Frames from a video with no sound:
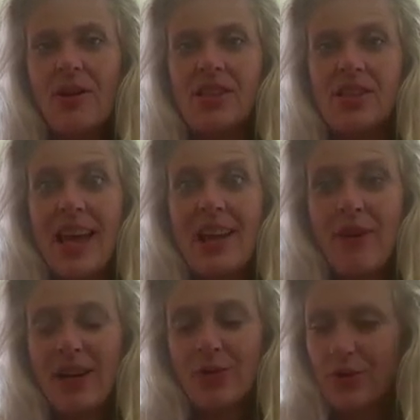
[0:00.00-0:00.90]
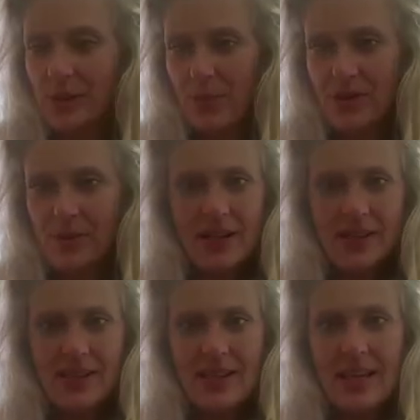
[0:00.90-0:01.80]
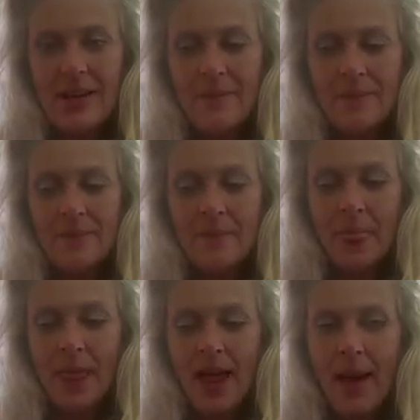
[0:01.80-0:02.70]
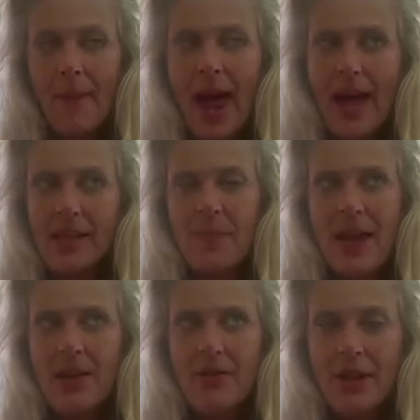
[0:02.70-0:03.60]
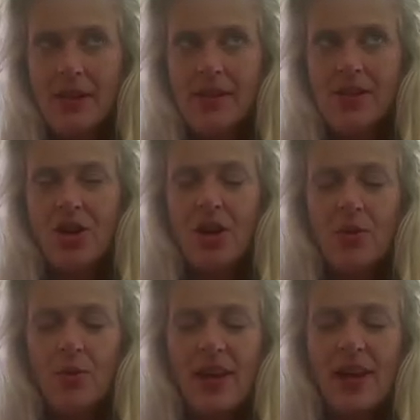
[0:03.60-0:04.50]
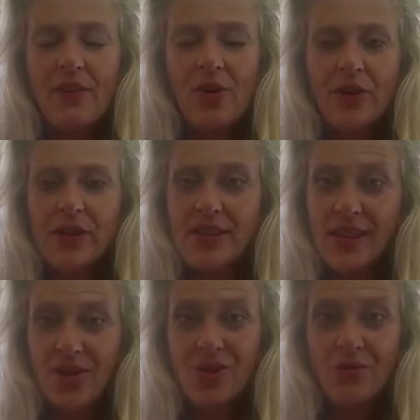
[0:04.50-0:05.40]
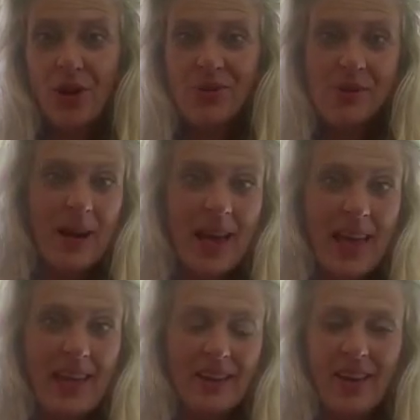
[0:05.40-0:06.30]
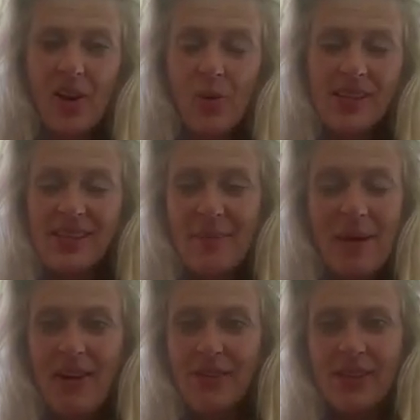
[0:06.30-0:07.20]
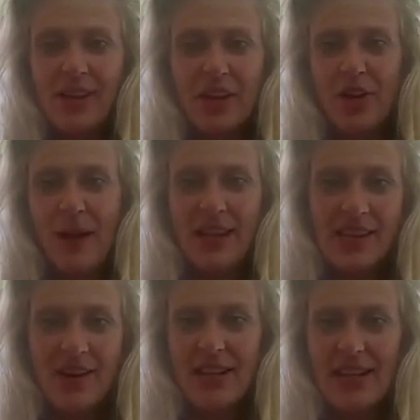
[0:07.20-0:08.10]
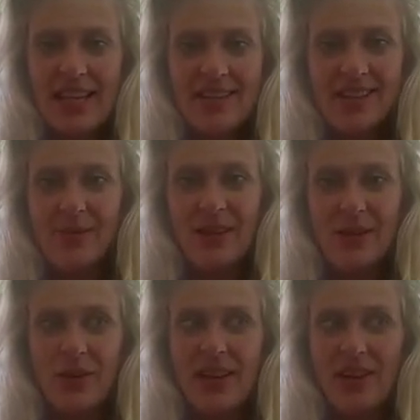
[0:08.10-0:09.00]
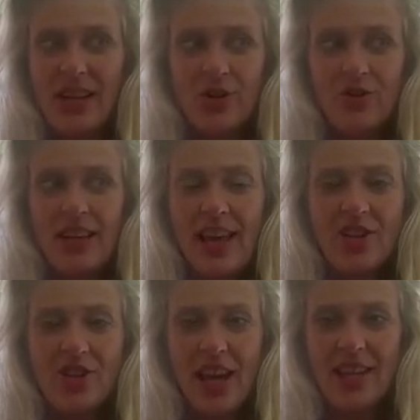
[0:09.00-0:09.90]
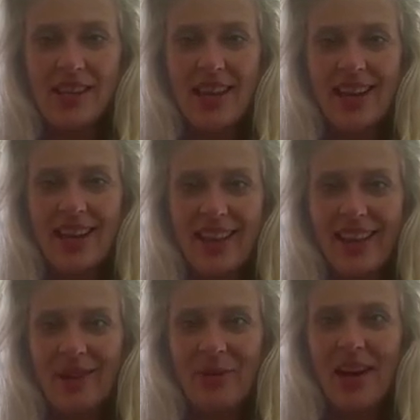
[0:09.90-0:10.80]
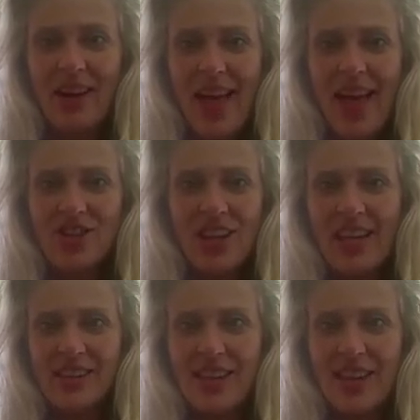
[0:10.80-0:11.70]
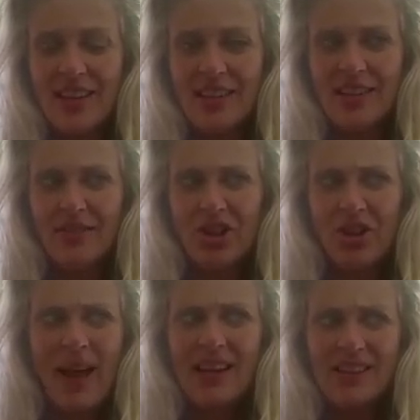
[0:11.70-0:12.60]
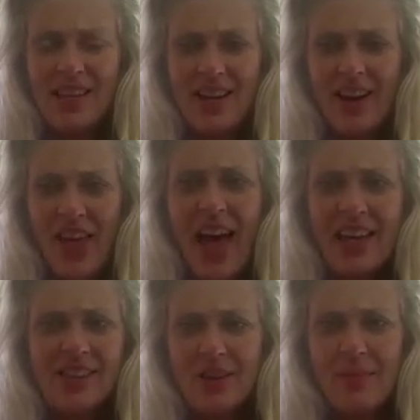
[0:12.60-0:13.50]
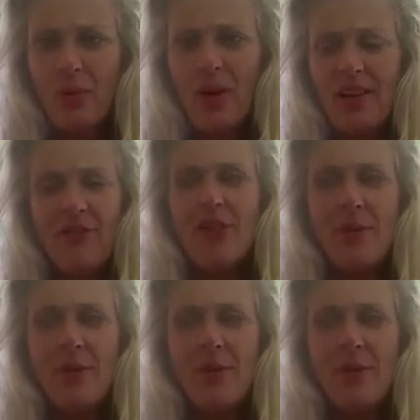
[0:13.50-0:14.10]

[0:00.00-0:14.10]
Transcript: and take radical responsibility. And as parents, we have got such a role to play. Like I always say, parents are like humanitarian leaders because we are literally we're like educating humanity. Like that is human. If